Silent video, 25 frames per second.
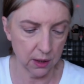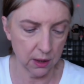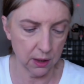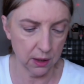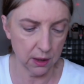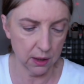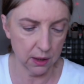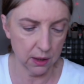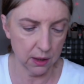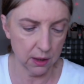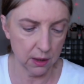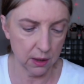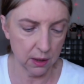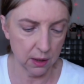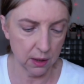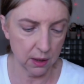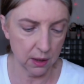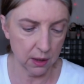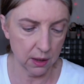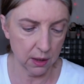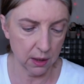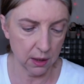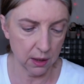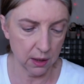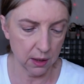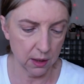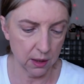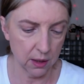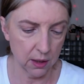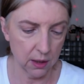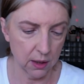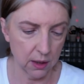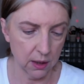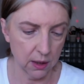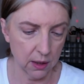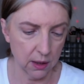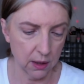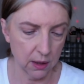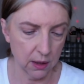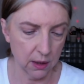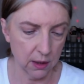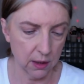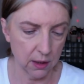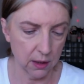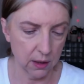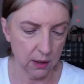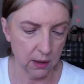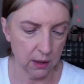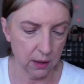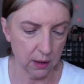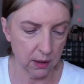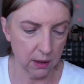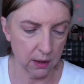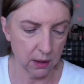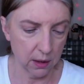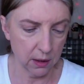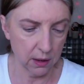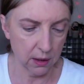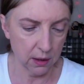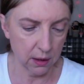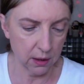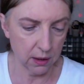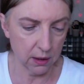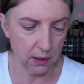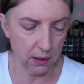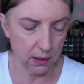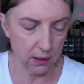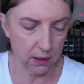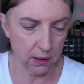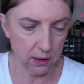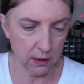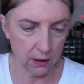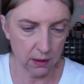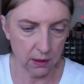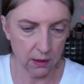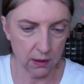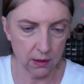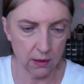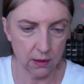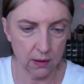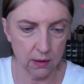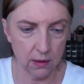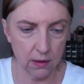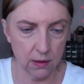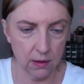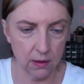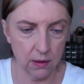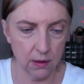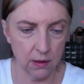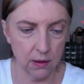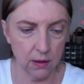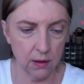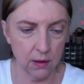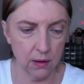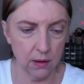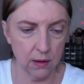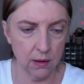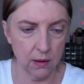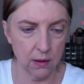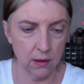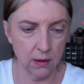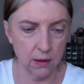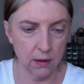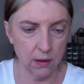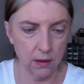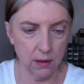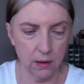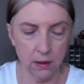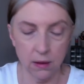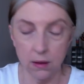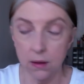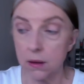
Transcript: [no speech]